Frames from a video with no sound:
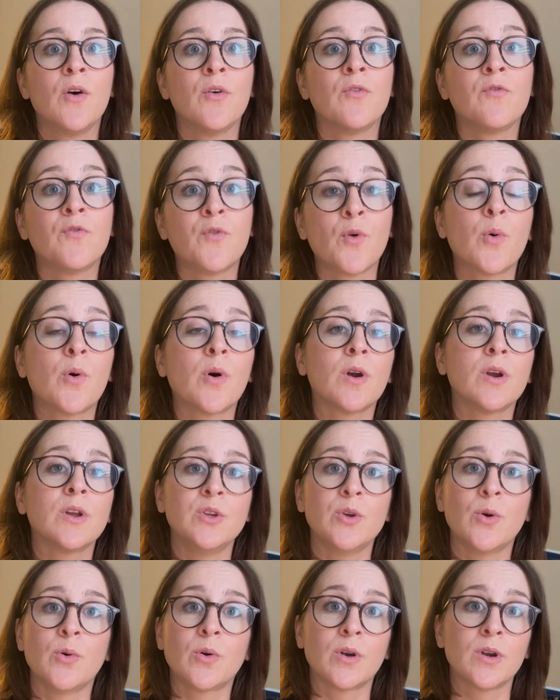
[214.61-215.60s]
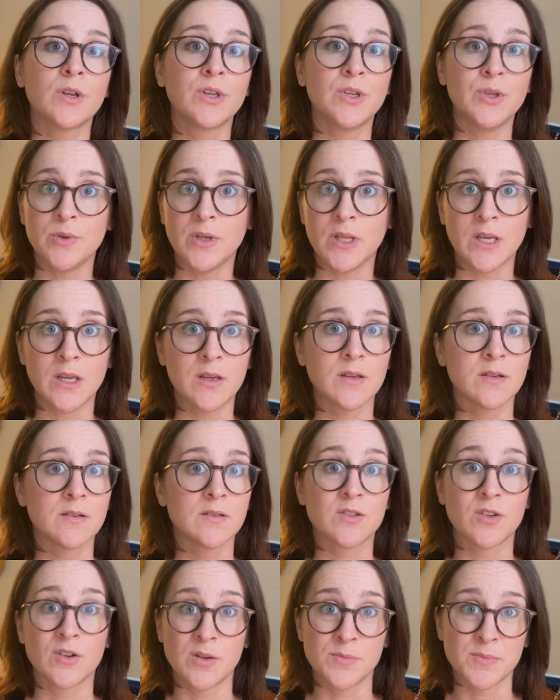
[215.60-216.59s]
for your unique
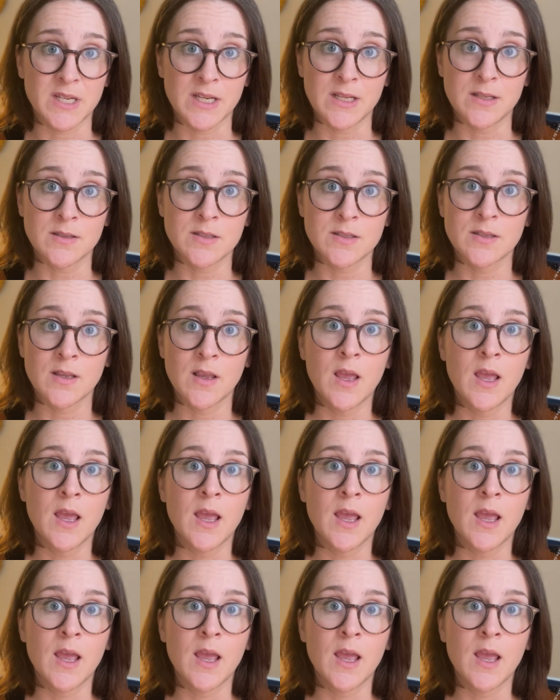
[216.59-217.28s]
circumstance.